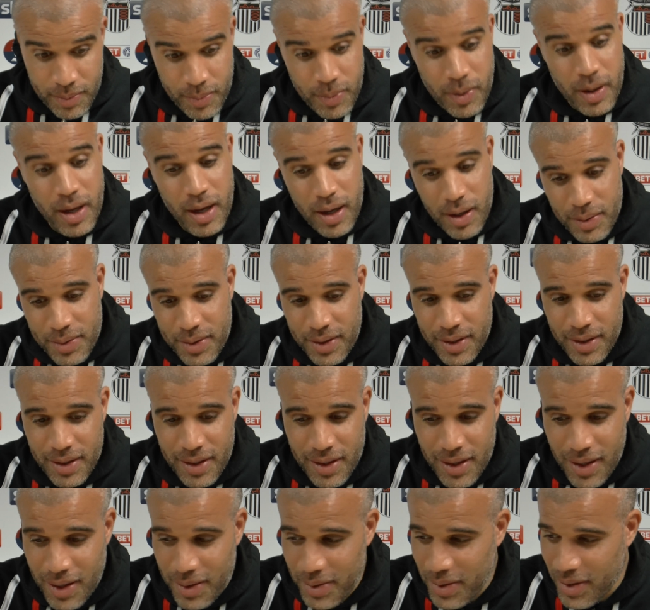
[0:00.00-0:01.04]
Well,
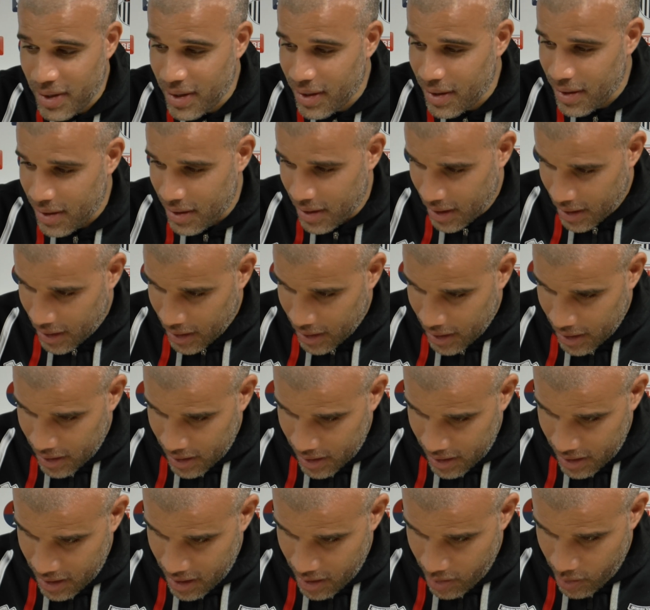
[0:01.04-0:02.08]

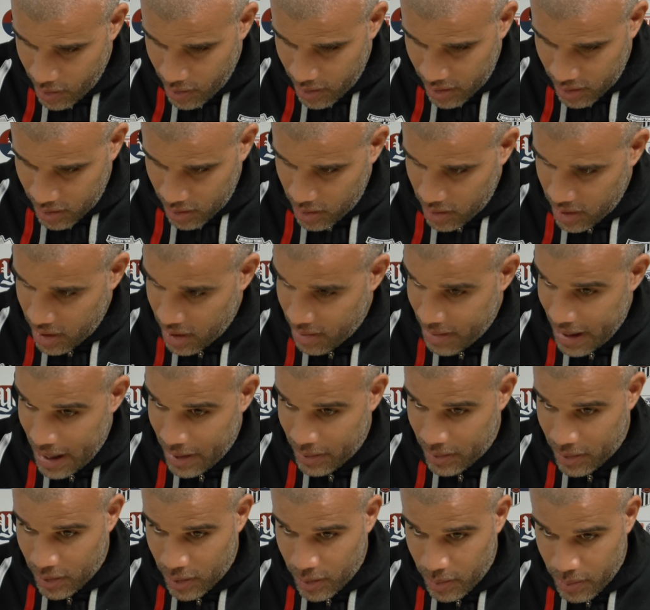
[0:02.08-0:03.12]
we were talking
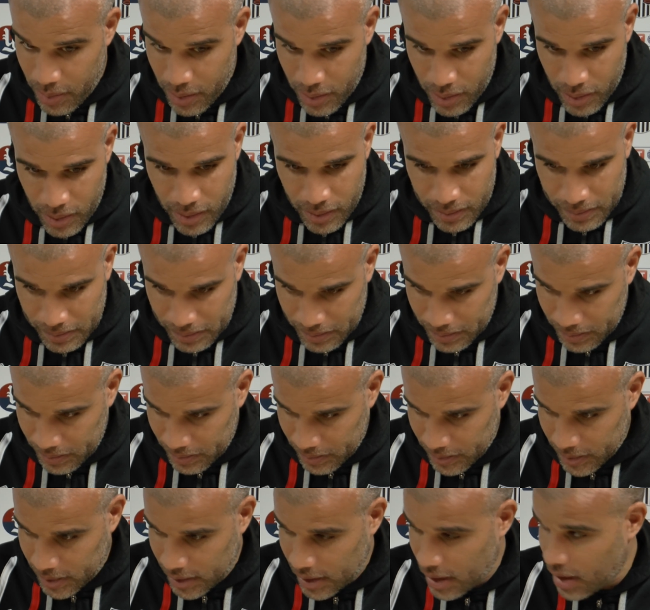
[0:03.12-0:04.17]
about Newport,
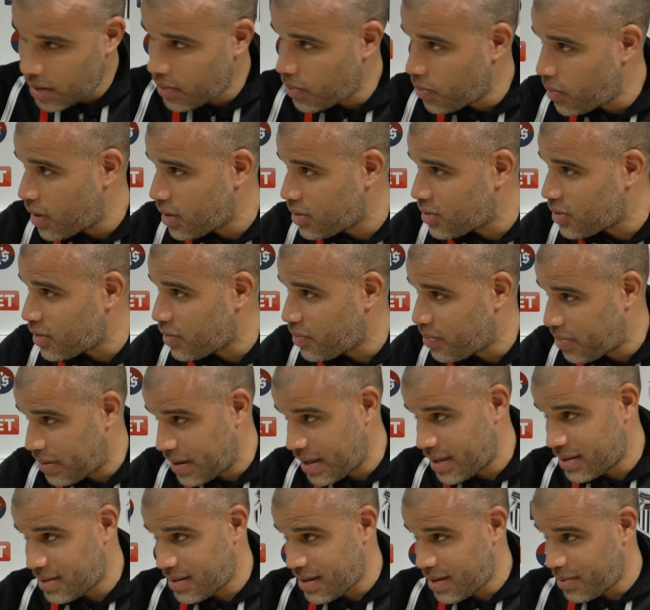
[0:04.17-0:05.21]
and what a tough
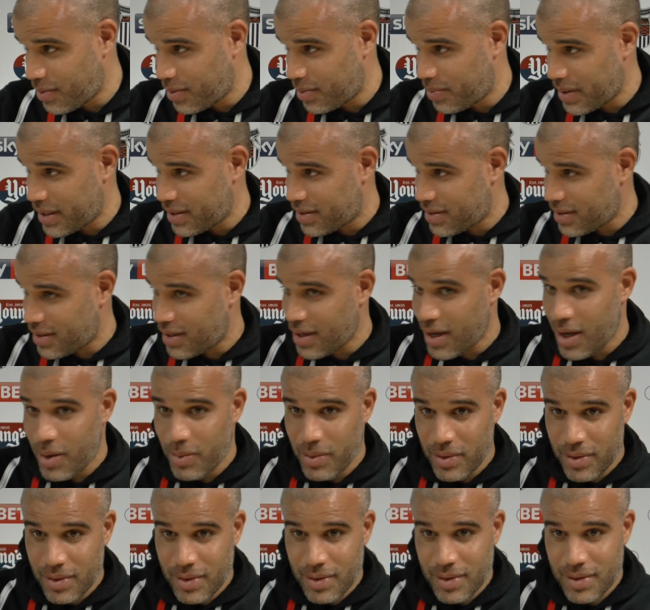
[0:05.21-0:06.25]
place that would be to
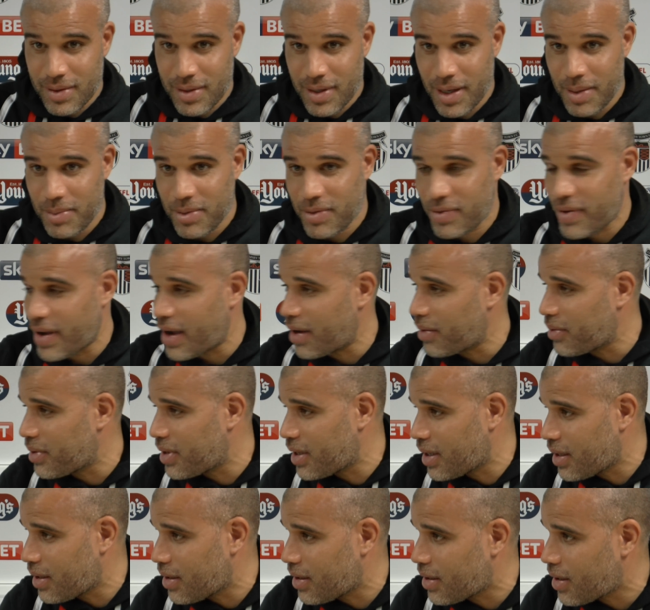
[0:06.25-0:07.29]
go, and teams found
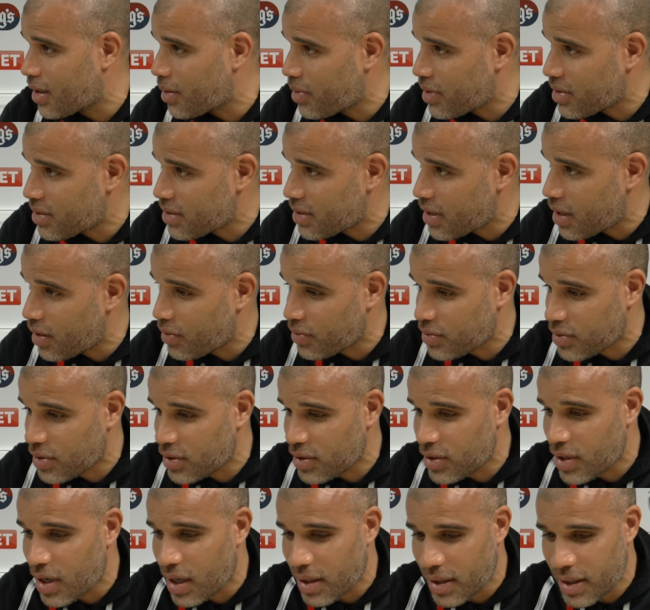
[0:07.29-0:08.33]
it, ourselves
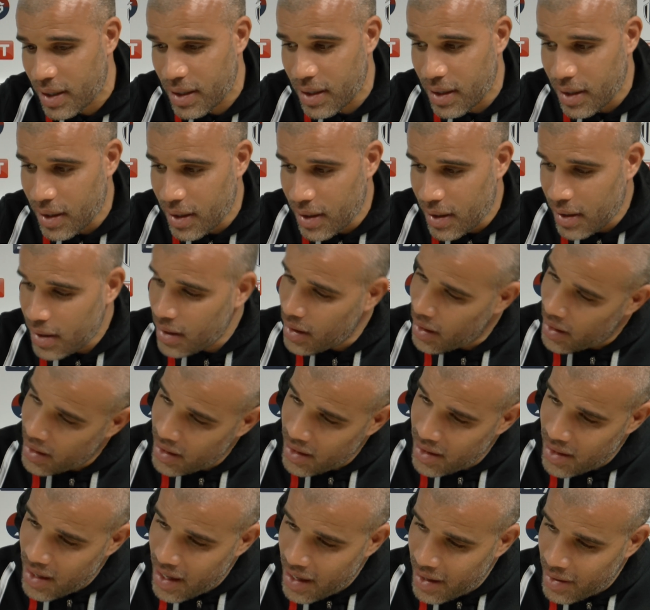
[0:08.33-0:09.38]
and Donny, and
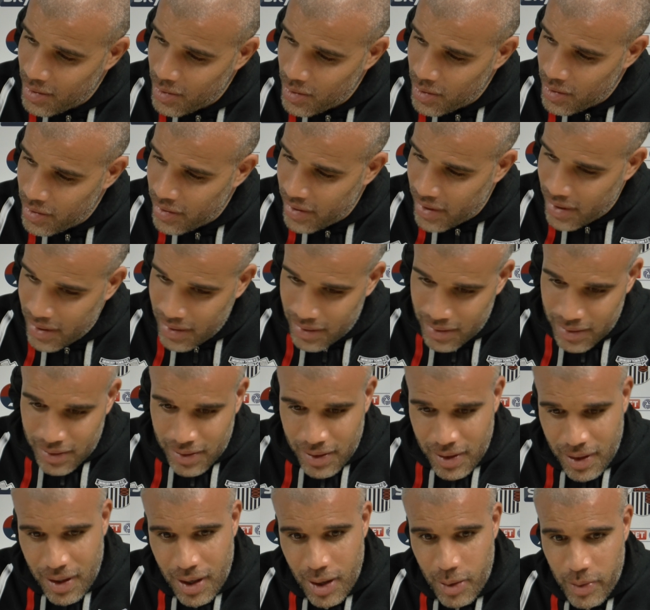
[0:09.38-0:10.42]
then Leyton Orient
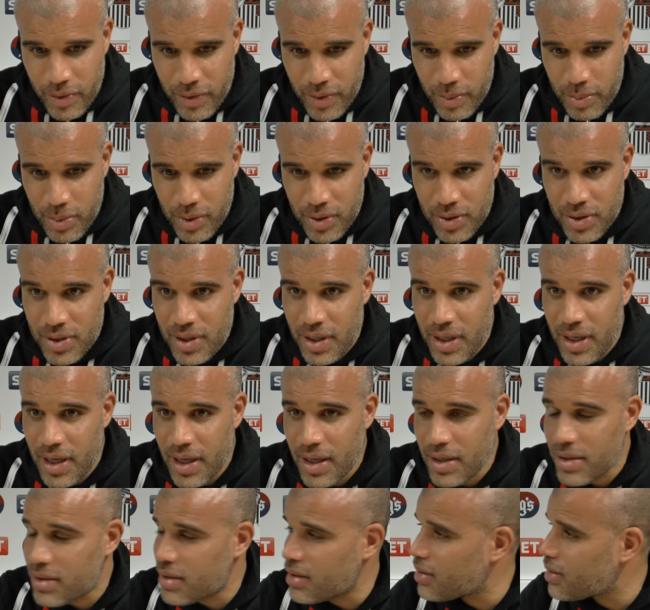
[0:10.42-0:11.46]
go with a bunch of
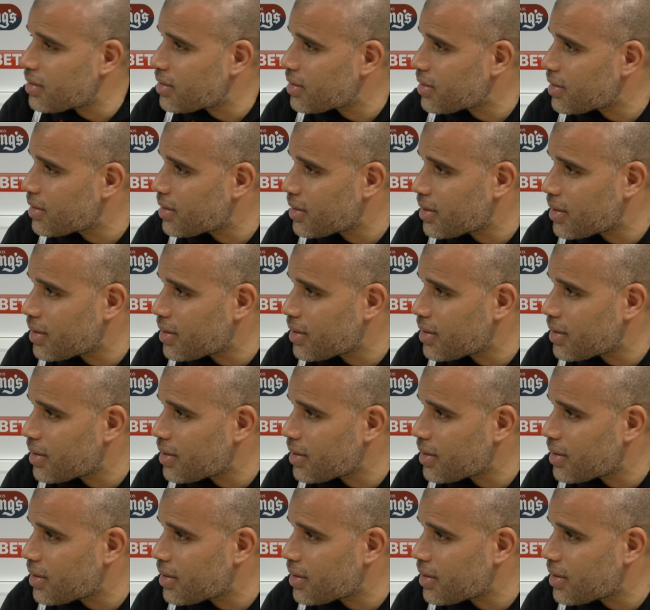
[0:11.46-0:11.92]
kids and